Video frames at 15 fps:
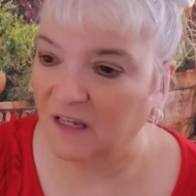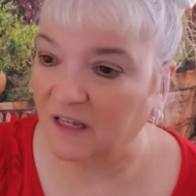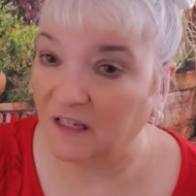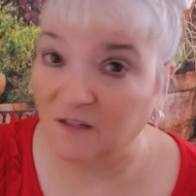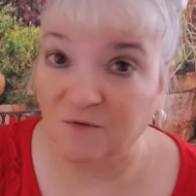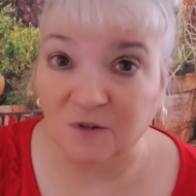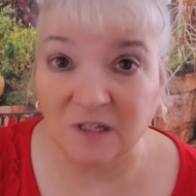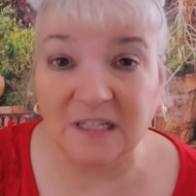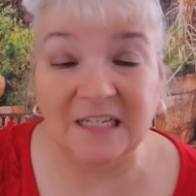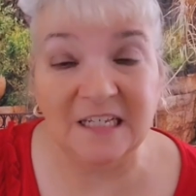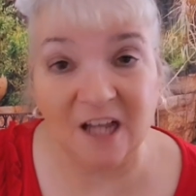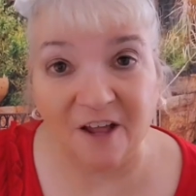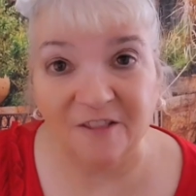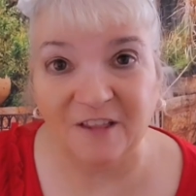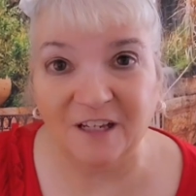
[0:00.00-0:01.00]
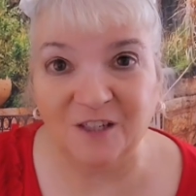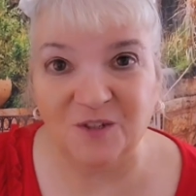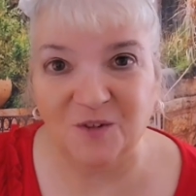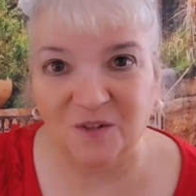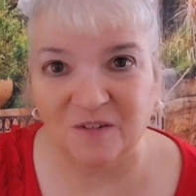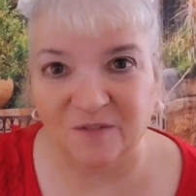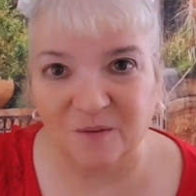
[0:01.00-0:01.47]
is really nothing
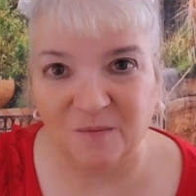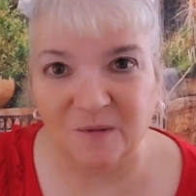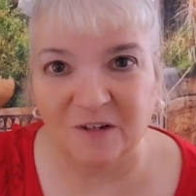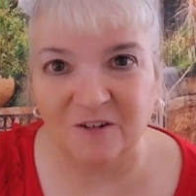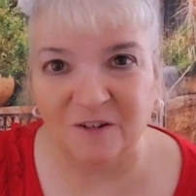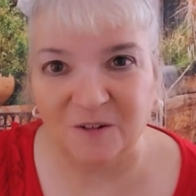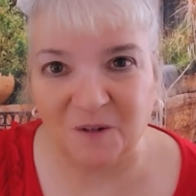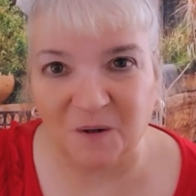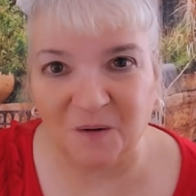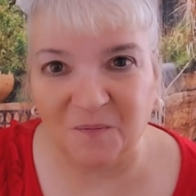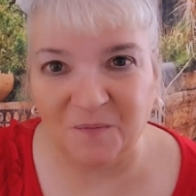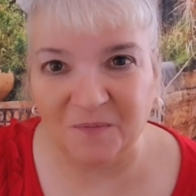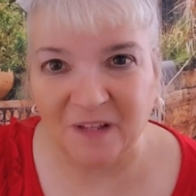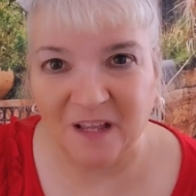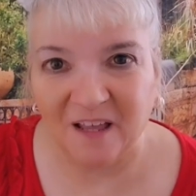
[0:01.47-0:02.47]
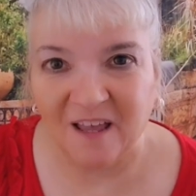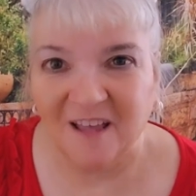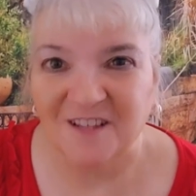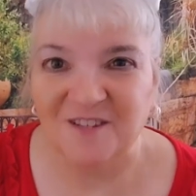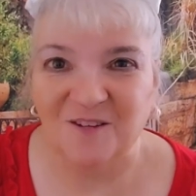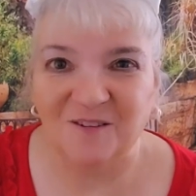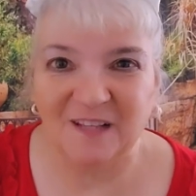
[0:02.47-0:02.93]
short of a miracle.
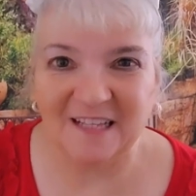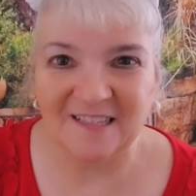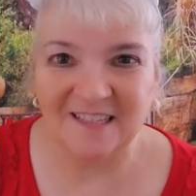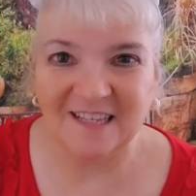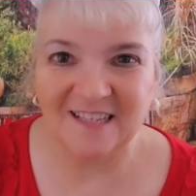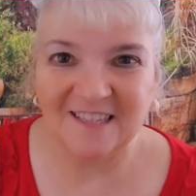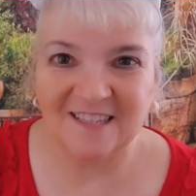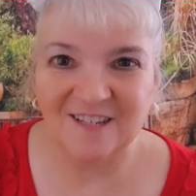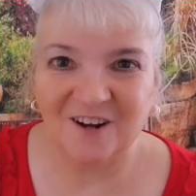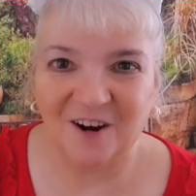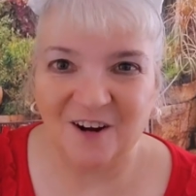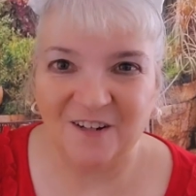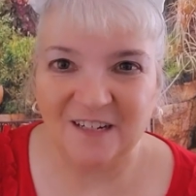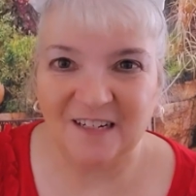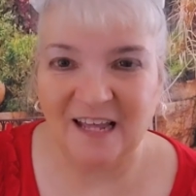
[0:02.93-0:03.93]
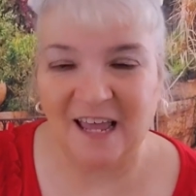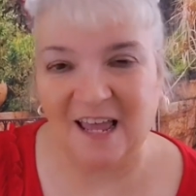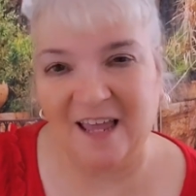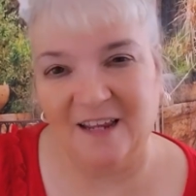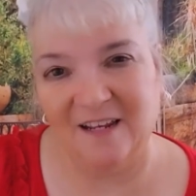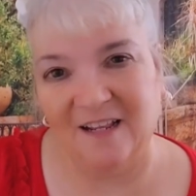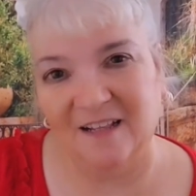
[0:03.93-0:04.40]
So let's get started
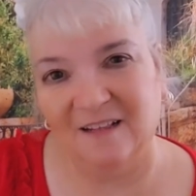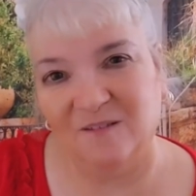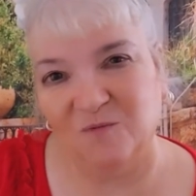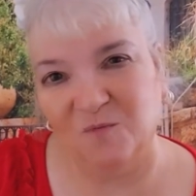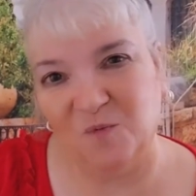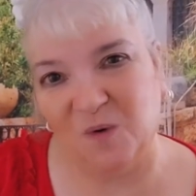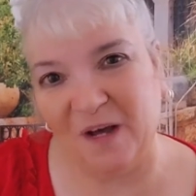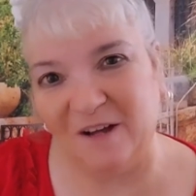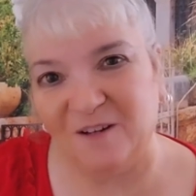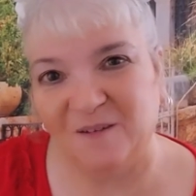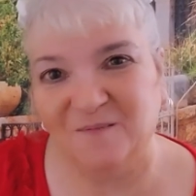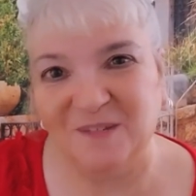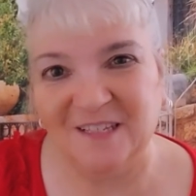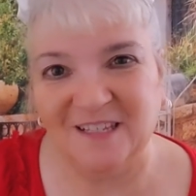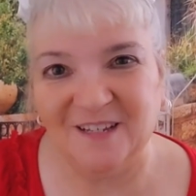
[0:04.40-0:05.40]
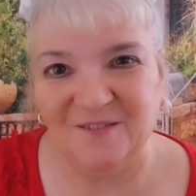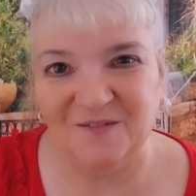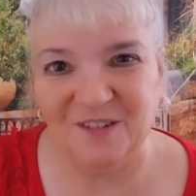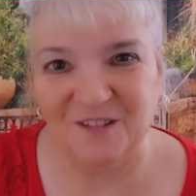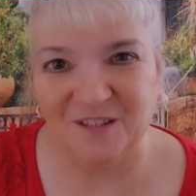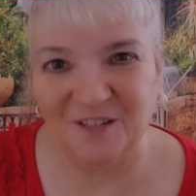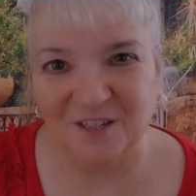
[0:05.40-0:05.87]
and welcome Steve
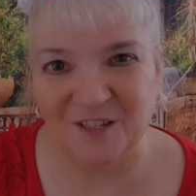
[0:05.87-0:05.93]
to the